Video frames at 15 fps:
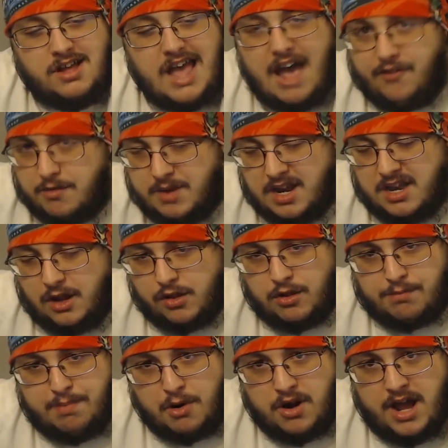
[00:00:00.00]
Everybody deals
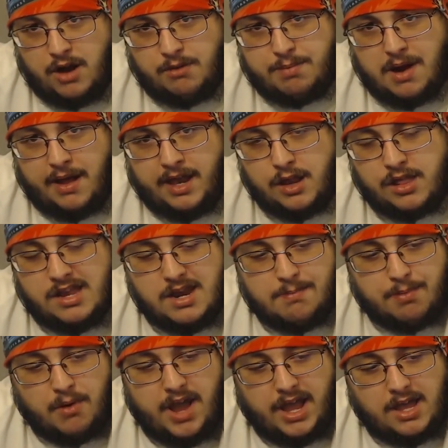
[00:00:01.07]
with burnout, probably just need a
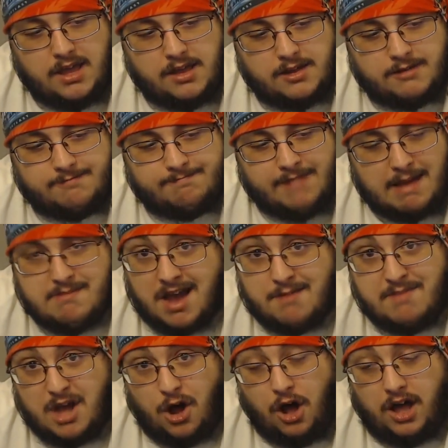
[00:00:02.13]
break. That
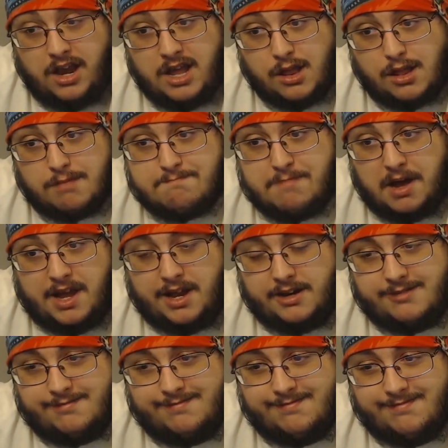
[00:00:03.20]
might be all it is, but
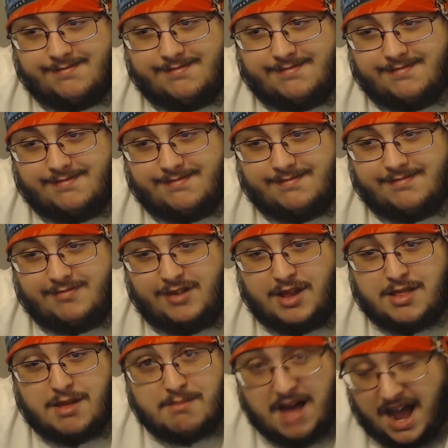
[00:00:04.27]
yeah,
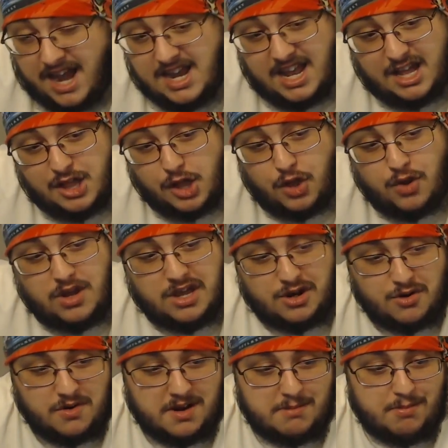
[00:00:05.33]
the mind gets to you
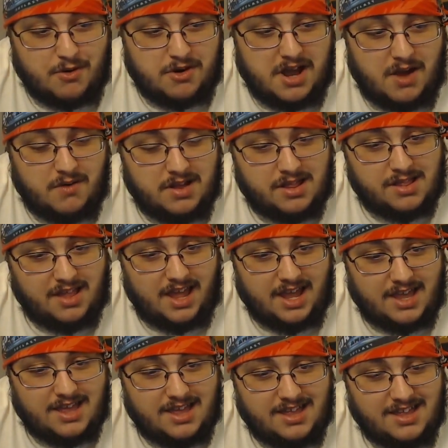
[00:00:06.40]
during burnout. It's like,